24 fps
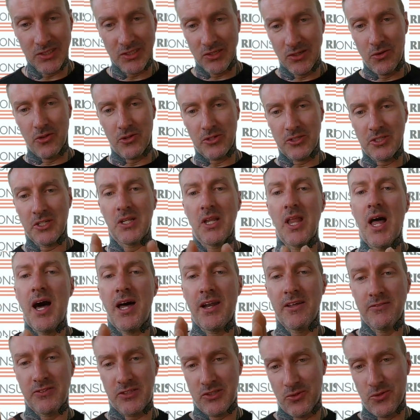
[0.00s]
So there's a lot
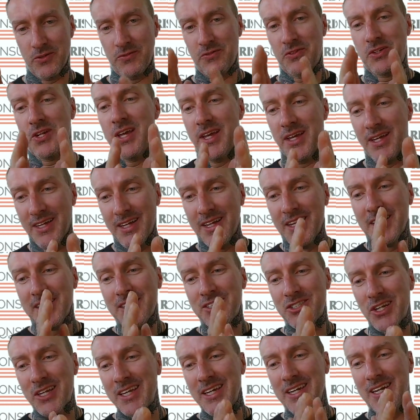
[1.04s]
of sort of
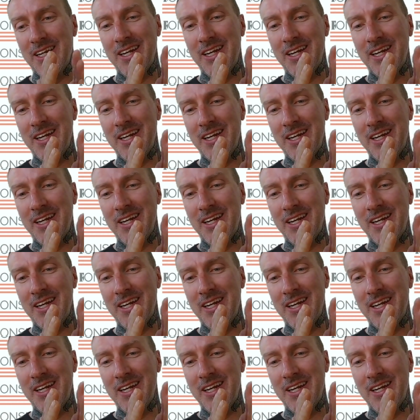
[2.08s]
chicken